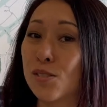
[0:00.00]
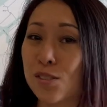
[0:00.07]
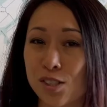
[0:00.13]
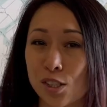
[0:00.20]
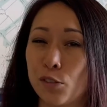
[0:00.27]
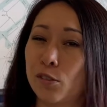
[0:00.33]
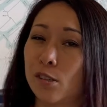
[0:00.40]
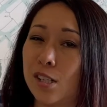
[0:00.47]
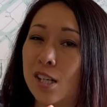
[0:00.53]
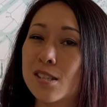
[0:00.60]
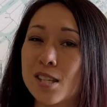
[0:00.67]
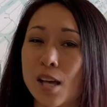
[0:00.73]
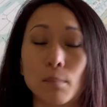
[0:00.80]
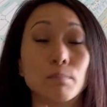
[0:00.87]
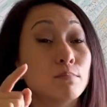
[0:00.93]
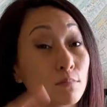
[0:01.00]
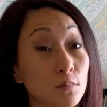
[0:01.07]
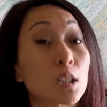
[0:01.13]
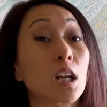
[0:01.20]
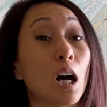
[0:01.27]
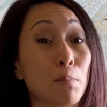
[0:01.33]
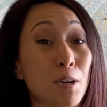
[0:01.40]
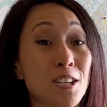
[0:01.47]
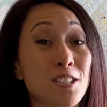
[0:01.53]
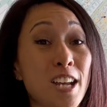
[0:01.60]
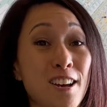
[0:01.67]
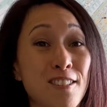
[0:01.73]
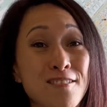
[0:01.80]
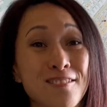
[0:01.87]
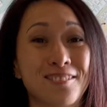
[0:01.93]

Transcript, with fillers: So if you need some, come on down.